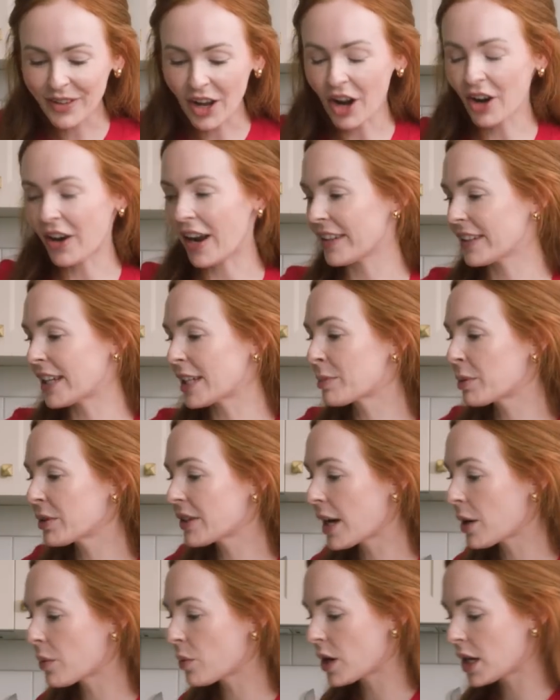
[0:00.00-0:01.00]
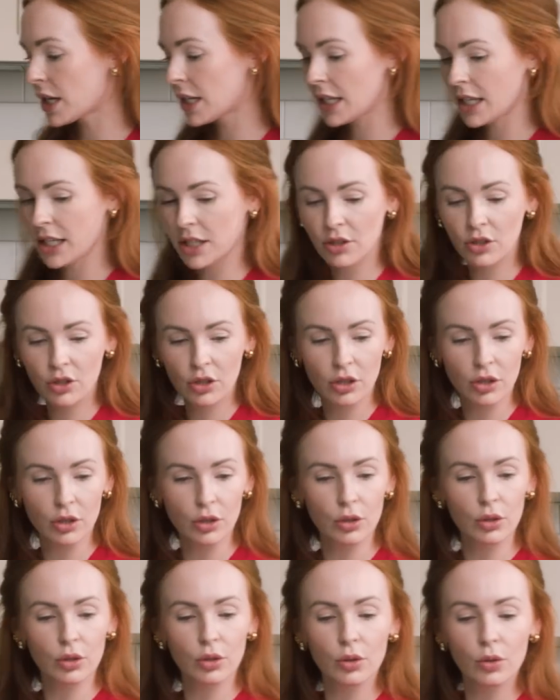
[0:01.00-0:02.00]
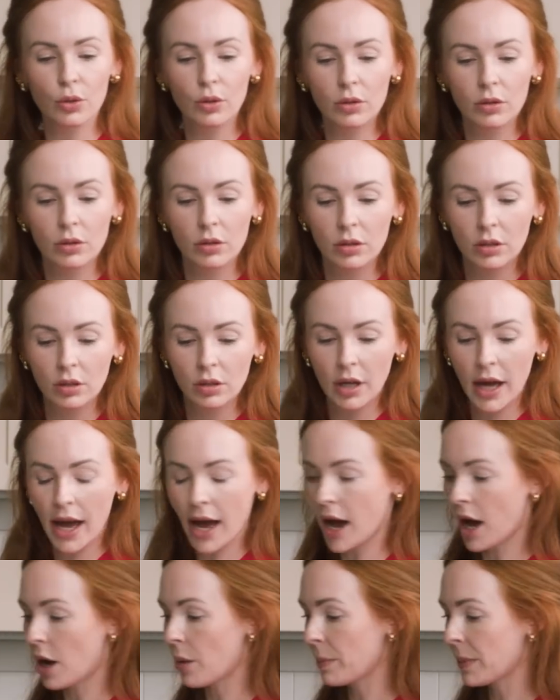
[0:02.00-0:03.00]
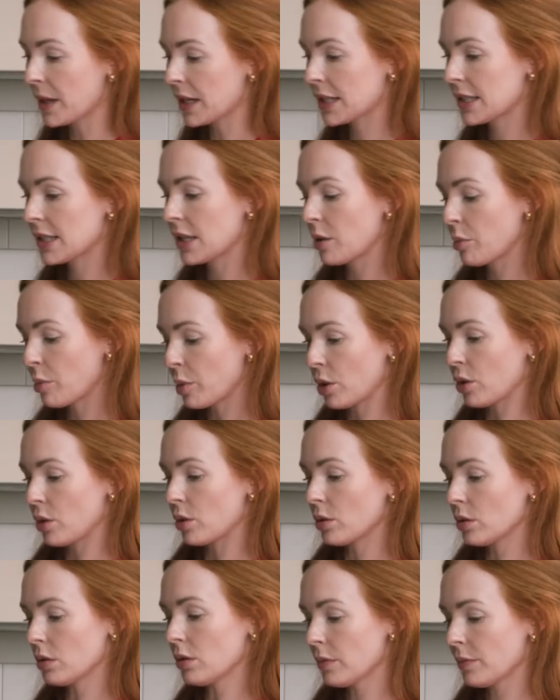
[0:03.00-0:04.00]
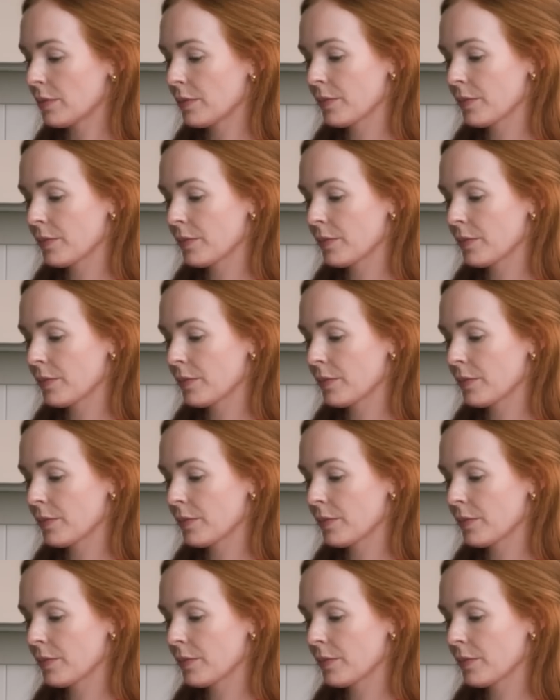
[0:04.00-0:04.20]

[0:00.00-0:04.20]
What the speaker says: All right, let's put that one into our mixing bowl.